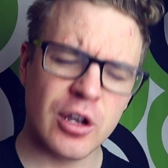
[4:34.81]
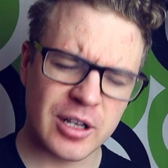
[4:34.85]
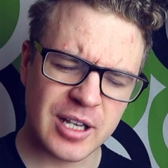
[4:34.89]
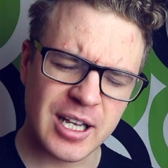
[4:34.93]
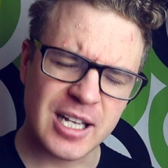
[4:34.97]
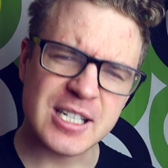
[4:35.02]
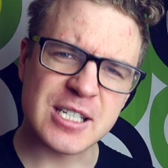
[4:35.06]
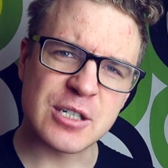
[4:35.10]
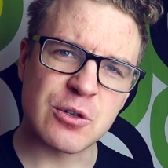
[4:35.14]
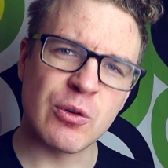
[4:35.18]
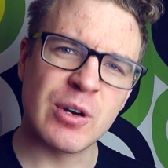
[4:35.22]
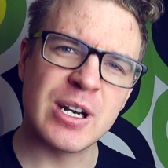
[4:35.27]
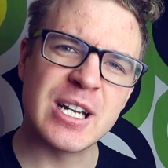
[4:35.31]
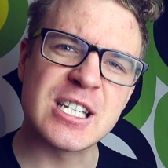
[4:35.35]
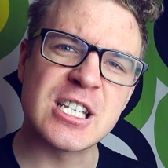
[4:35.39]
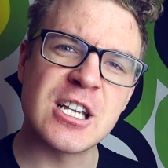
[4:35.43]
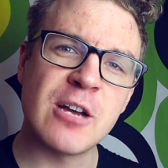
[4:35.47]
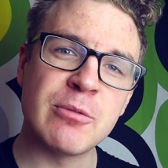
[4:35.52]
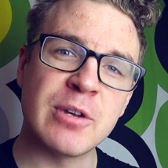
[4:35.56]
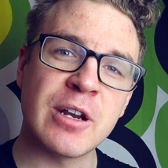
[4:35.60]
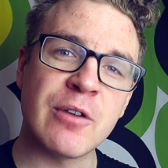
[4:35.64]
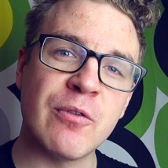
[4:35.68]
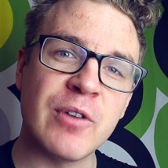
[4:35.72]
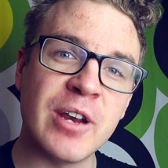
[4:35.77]
that's really
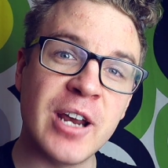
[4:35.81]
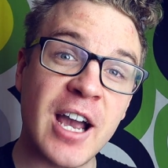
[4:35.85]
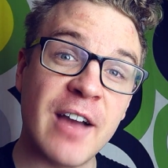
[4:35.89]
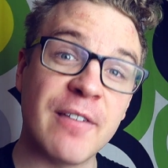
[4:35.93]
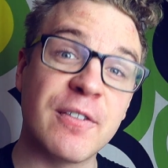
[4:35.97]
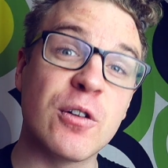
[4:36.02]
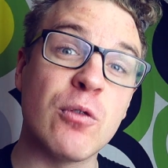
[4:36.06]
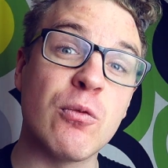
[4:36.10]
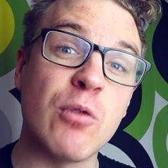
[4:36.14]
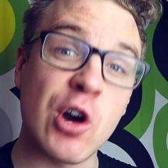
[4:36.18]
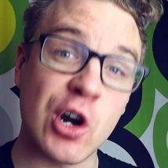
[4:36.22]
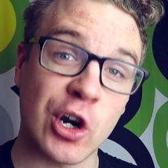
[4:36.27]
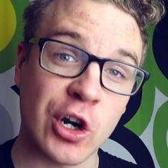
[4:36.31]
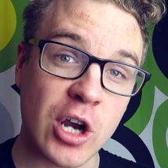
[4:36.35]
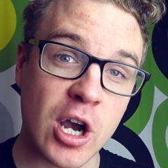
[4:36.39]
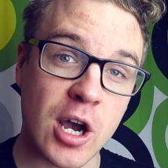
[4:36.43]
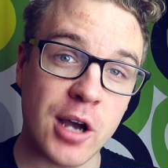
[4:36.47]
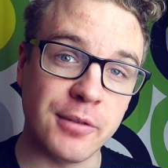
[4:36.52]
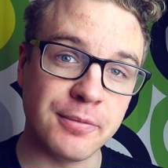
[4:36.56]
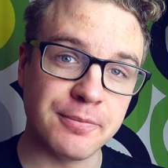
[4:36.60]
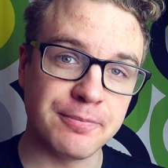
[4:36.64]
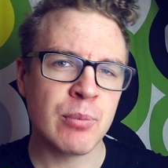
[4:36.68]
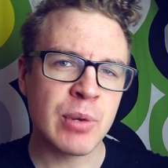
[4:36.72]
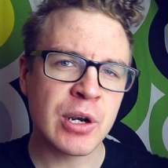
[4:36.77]
something we have to work
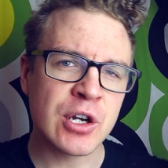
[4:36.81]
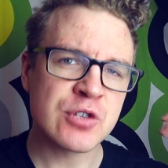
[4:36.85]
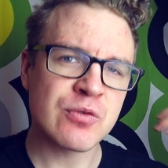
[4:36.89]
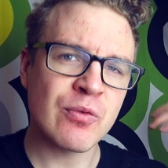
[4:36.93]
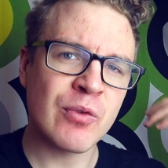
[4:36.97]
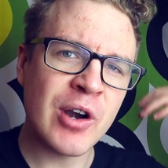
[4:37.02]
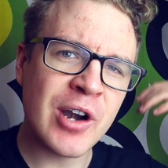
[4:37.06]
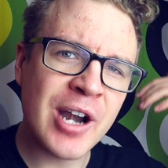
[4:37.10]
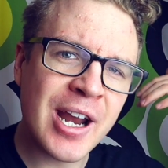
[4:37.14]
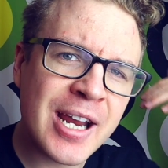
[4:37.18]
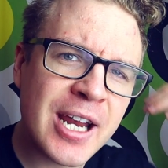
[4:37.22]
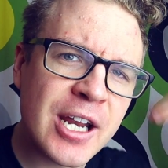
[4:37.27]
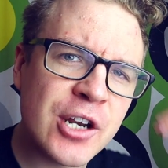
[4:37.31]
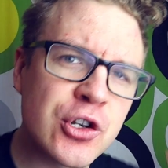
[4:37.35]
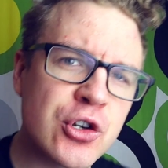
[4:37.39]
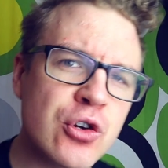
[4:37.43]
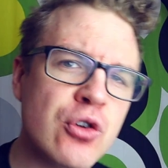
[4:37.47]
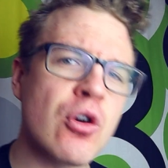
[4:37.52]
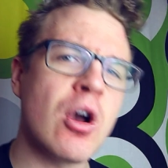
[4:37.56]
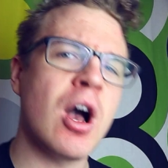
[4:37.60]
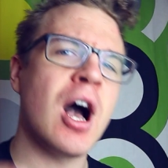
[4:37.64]
on. Because we're again too